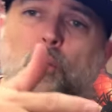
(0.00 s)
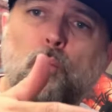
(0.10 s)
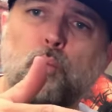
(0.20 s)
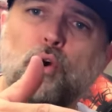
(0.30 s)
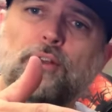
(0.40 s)

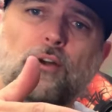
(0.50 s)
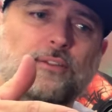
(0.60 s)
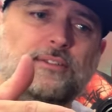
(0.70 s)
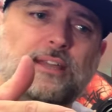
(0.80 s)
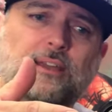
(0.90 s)
Would have
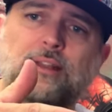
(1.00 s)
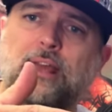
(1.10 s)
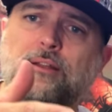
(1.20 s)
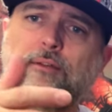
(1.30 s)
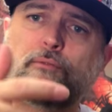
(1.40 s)
liked a second
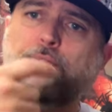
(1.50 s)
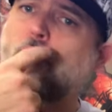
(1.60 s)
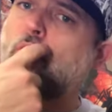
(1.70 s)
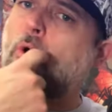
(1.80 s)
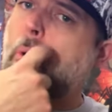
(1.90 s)
head
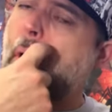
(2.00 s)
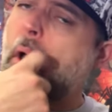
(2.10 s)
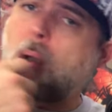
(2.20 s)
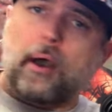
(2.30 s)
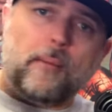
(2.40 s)
for
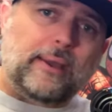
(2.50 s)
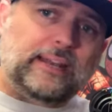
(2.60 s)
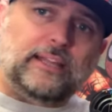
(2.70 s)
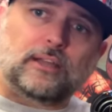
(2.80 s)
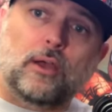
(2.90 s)

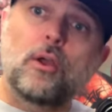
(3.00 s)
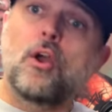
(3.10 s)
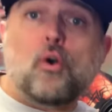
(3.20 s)
Magneto.